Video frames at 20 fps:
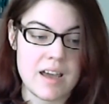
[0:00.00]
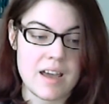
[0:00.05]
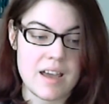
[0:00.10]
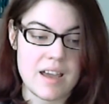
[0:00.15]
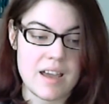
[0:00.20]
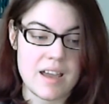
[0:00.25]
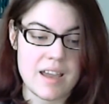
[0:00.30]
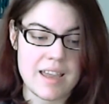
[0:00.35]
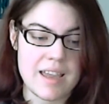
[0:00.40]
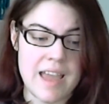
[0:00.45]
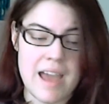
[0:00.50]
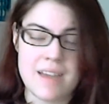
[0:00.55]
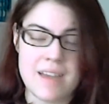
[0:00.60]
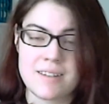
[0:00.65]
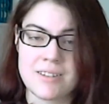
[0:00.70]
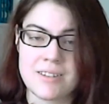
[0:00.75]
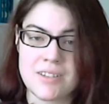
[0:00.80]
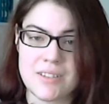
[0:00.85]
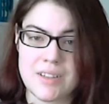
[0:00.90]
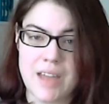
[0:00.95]

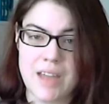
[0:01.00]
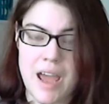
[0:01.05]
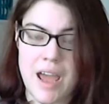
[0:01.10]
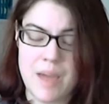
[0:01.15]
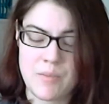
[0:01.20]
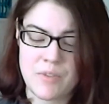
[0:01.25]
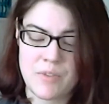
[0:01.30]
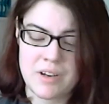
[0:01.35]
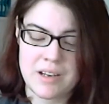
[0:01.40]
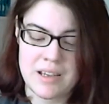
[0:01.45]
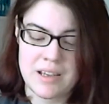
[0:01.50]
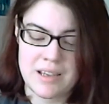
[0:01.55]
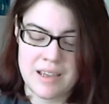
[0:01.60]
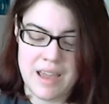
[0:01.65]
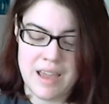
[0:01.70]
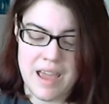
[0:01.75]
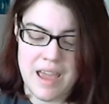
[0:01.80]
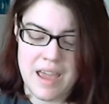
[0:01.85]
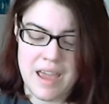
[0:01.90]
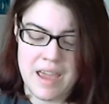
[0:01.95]
Again, I'm reading
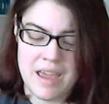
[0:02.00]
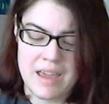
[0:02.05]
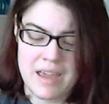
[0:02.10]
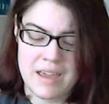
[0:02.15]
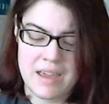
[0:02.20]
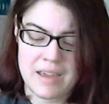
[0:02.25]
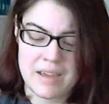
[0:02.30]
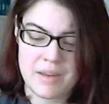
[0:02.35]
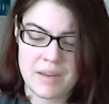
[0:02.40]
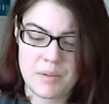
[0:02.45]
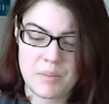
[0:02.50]
a